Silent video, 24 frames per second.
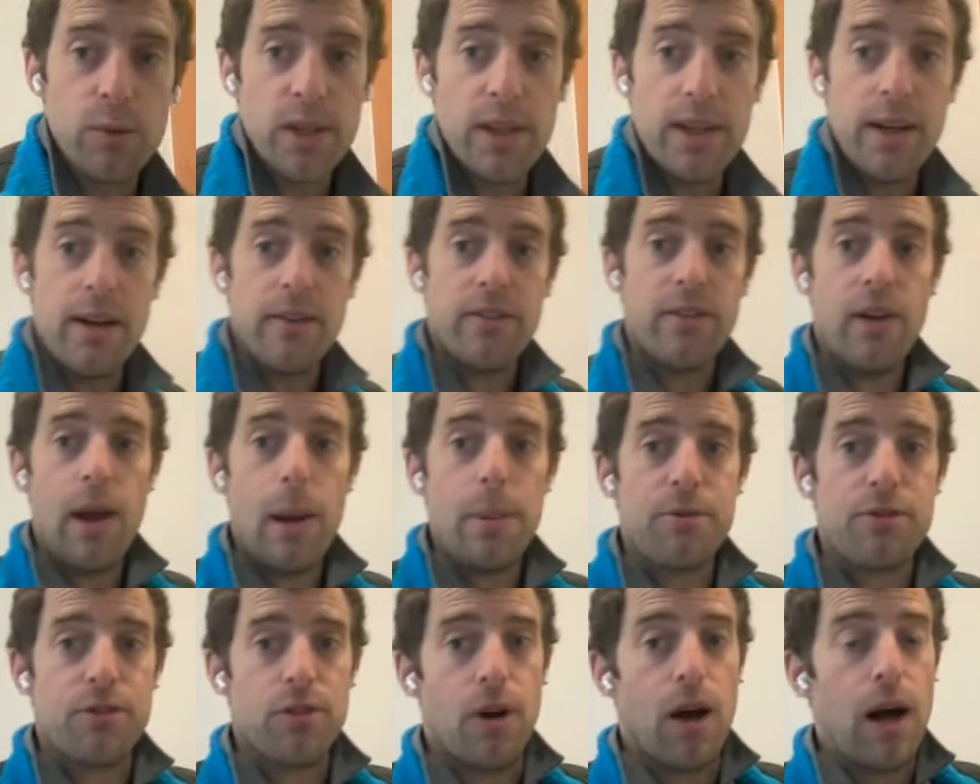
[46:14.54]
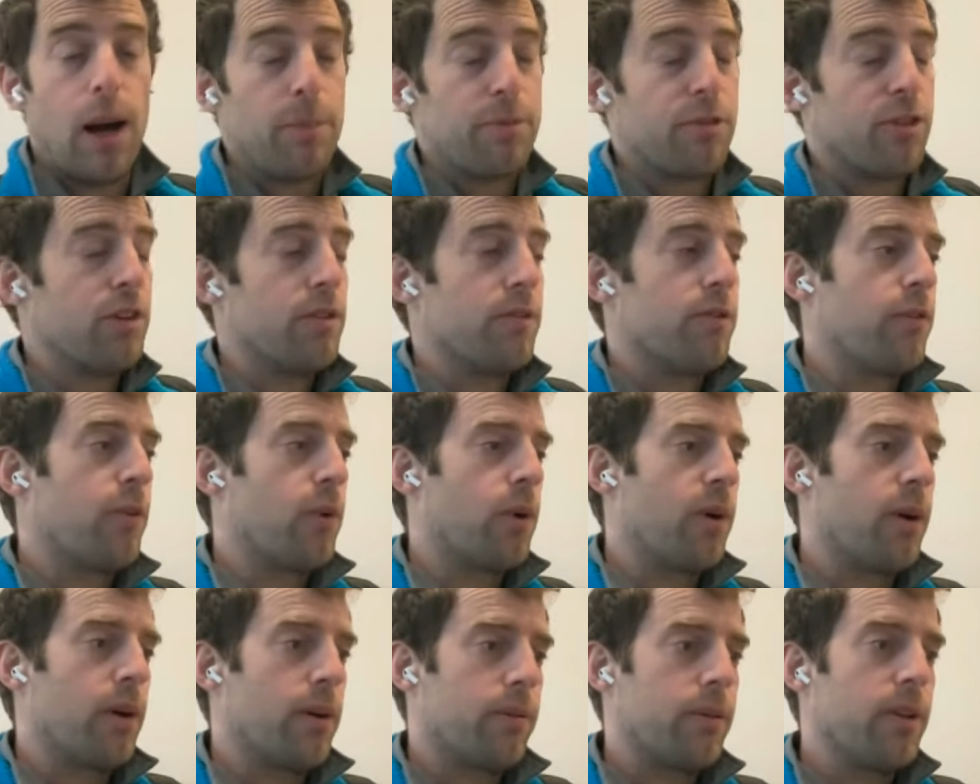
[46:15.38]
really nice so, op- option
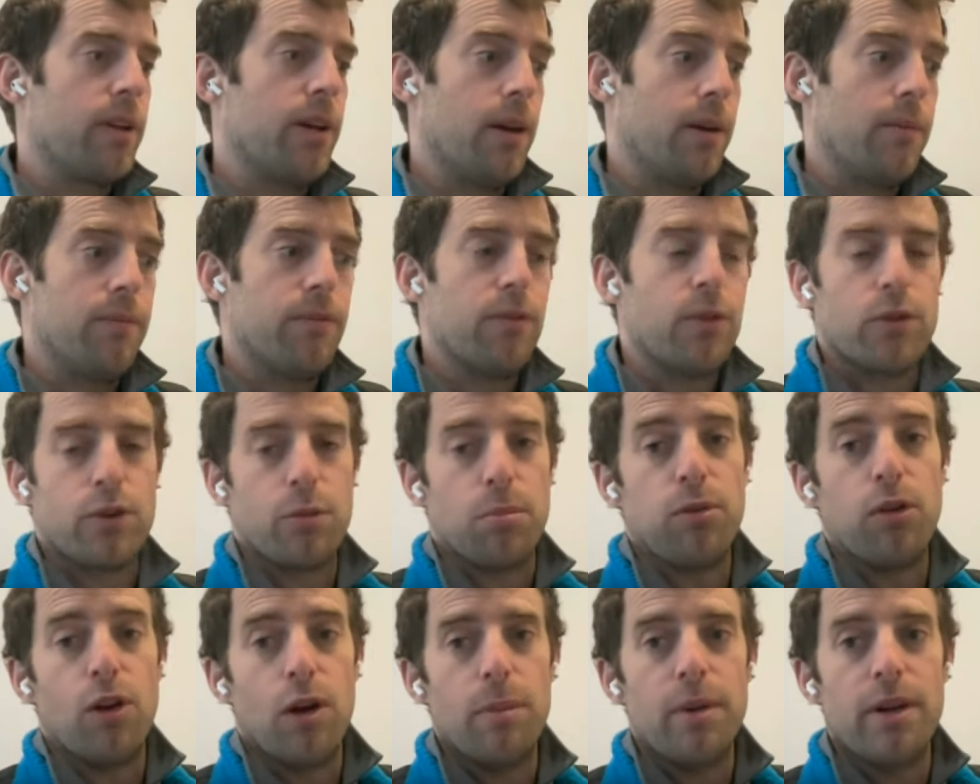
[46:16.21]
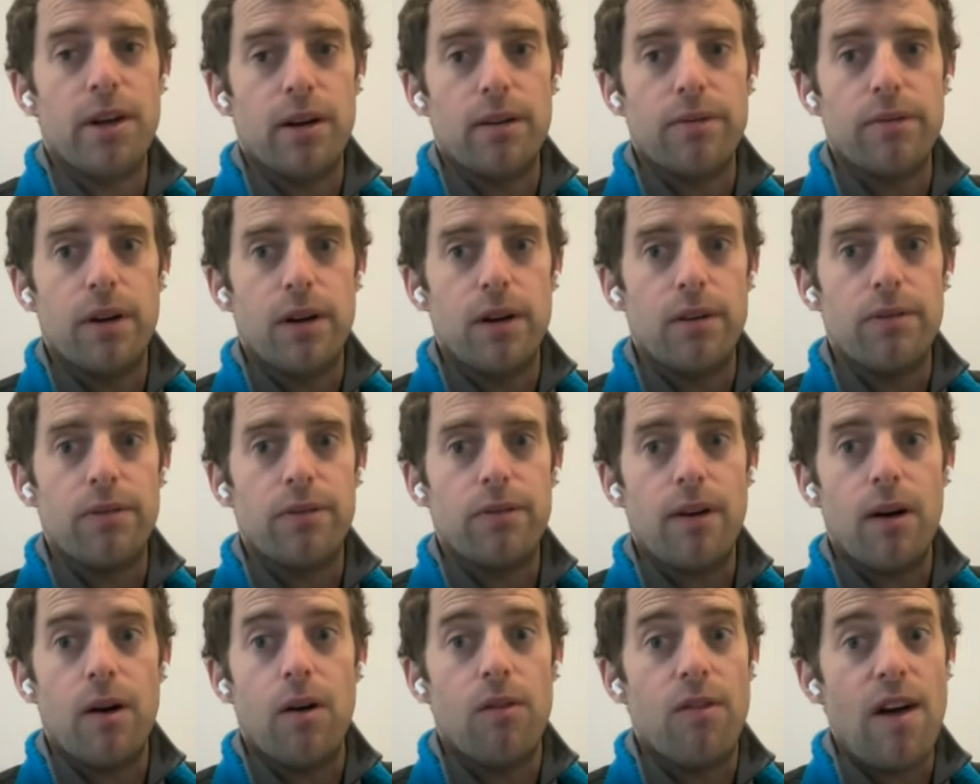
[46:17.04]
for, yeah, for deployment of, of,
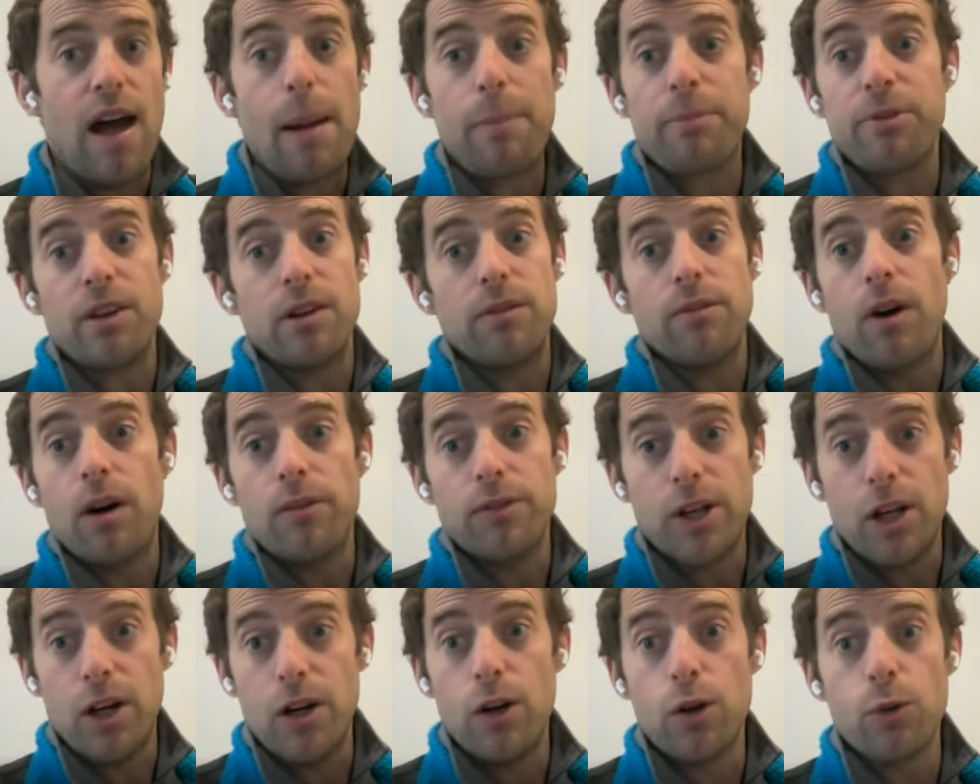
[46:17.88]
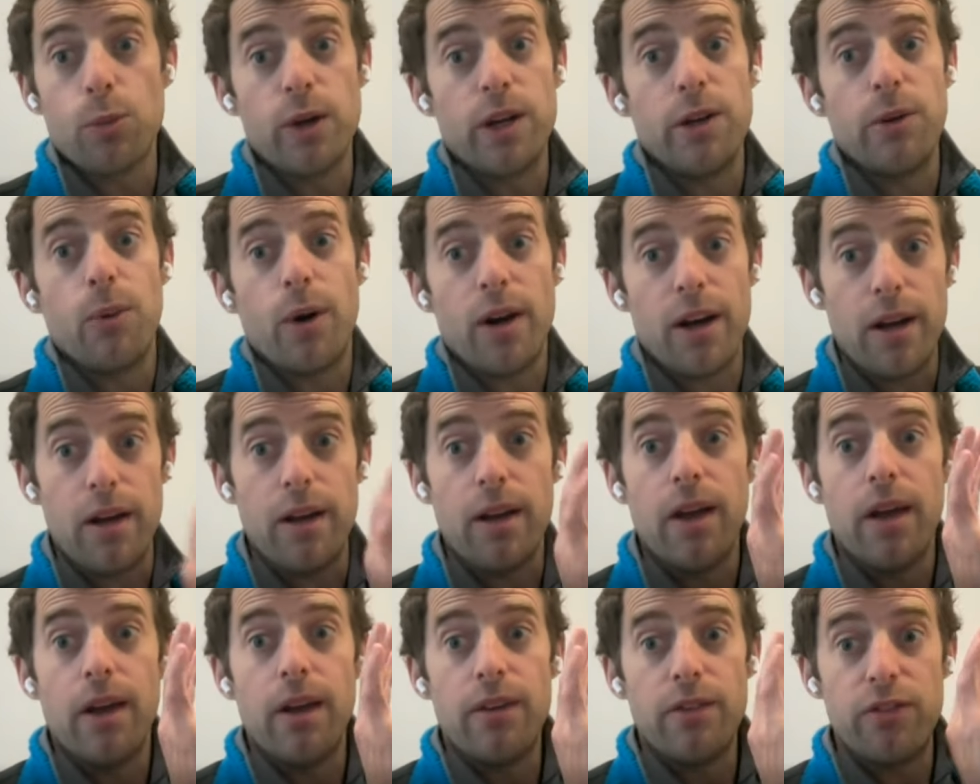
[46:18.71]
of apps that involve code where you want to
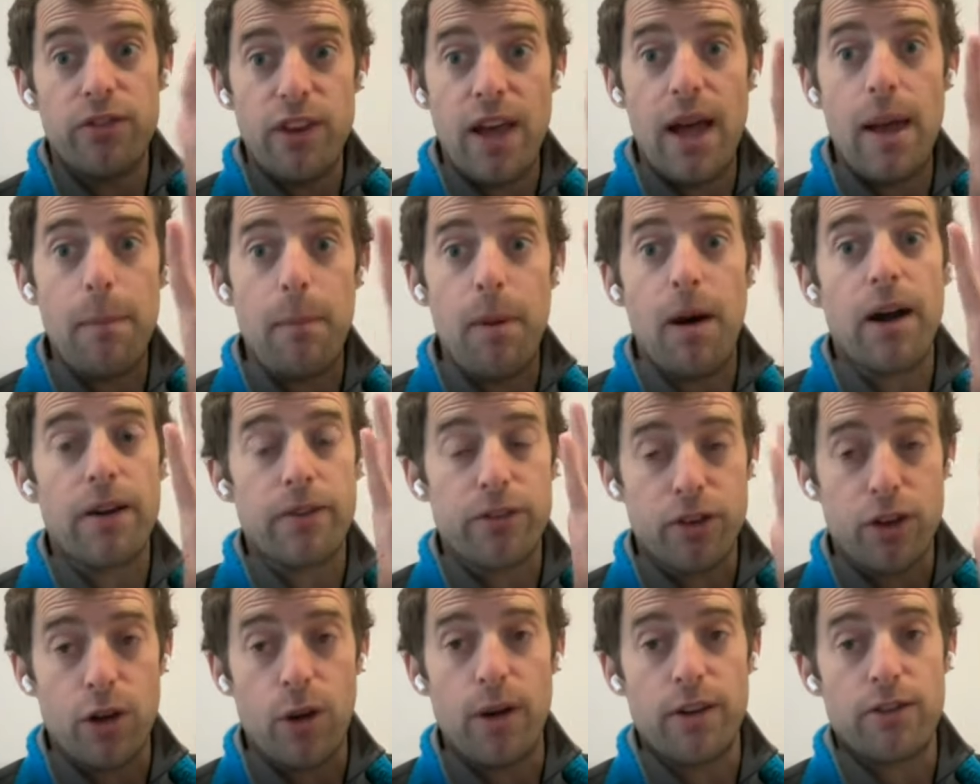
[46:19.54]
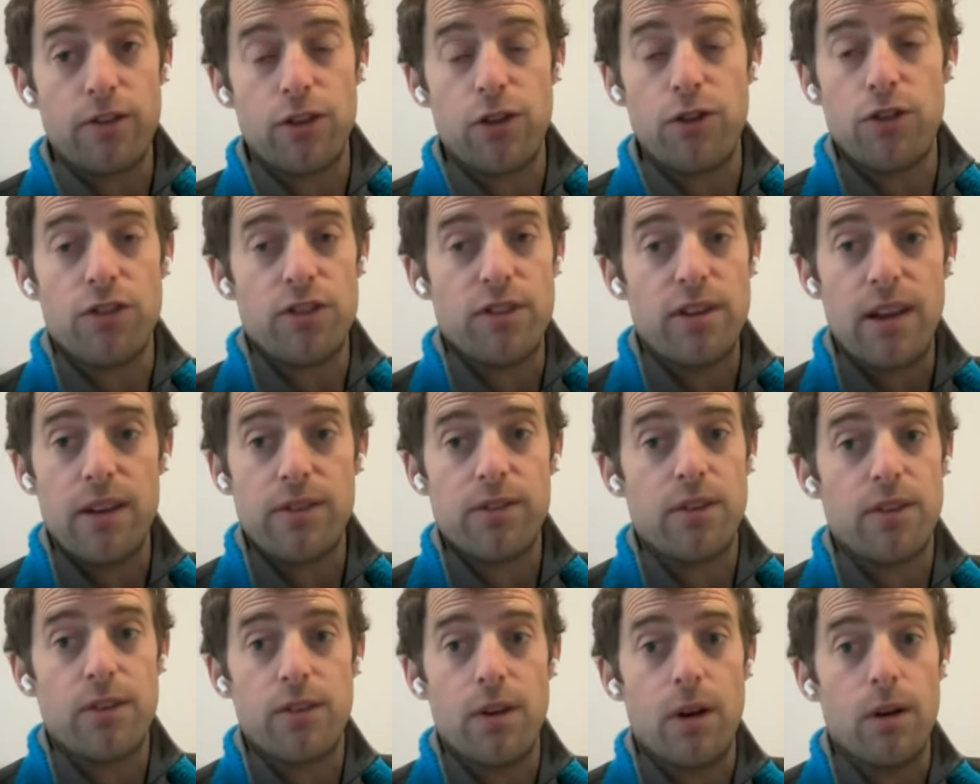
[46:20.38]
sandbox the code execution test
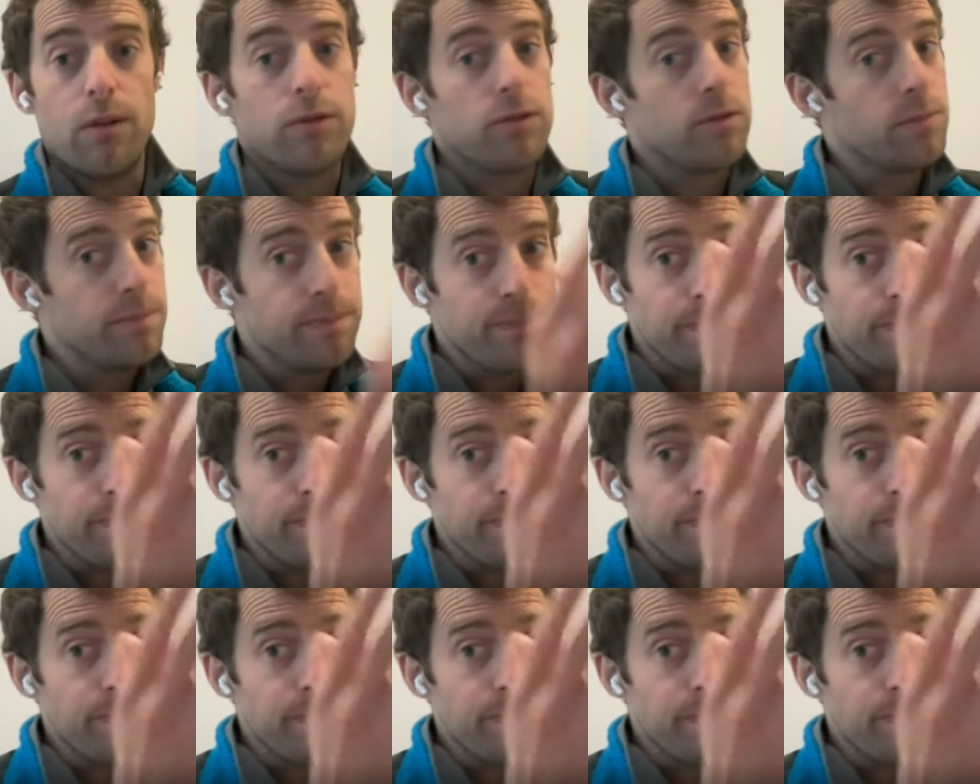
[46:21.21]
itself.